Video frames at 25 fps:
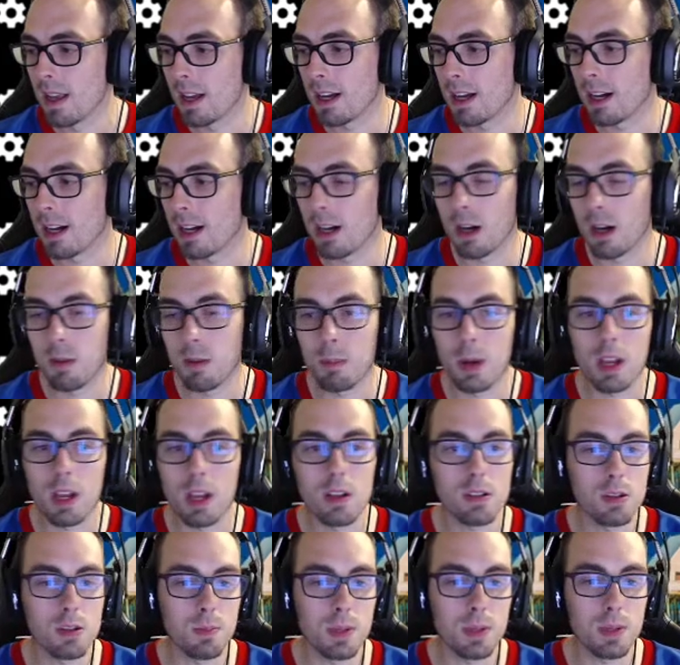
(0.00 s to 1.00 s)
But I
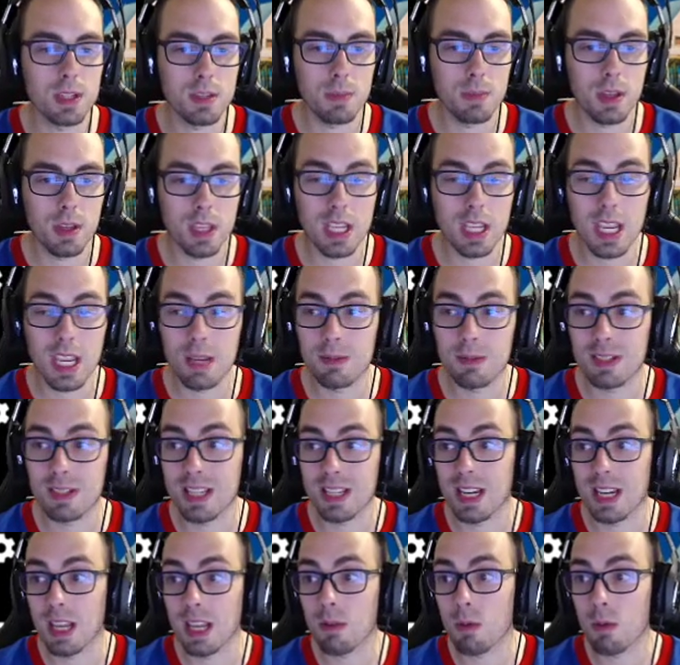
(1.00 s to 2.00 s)
also play some other games.
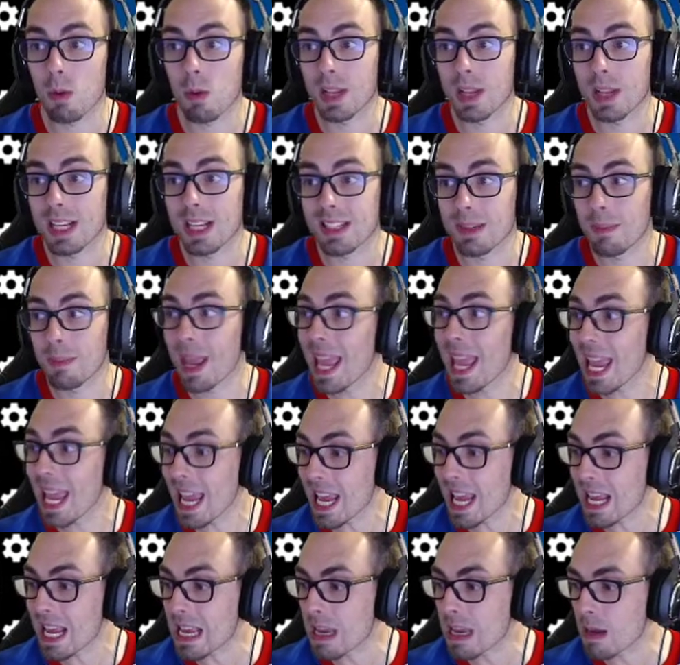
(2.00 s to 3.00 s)
Tonight we're playing some
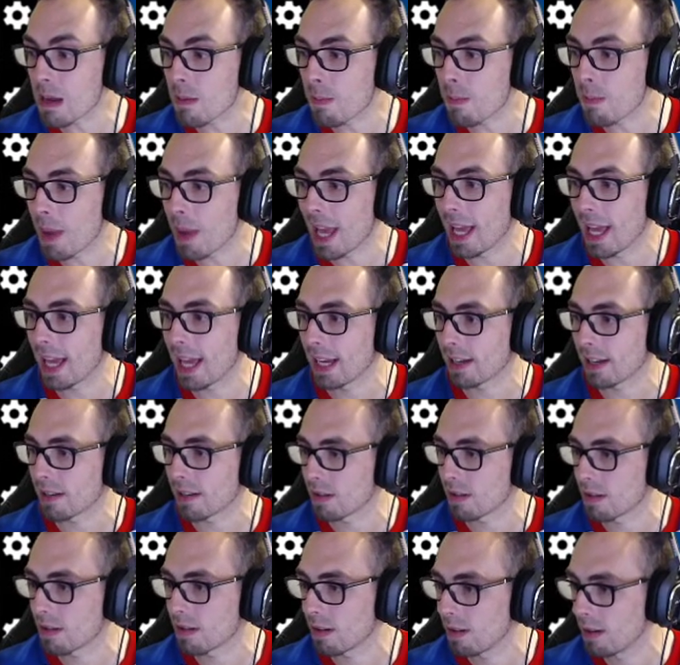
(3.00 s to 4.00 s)

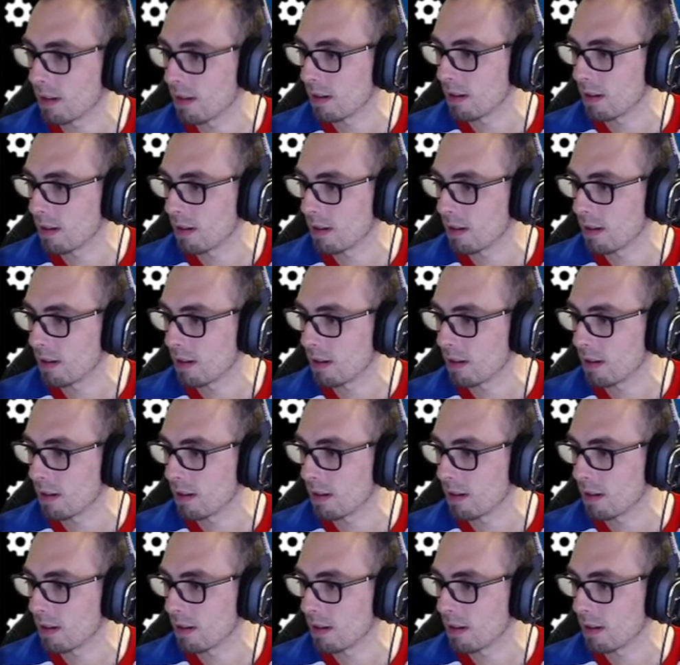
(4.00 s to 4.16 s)
Apex.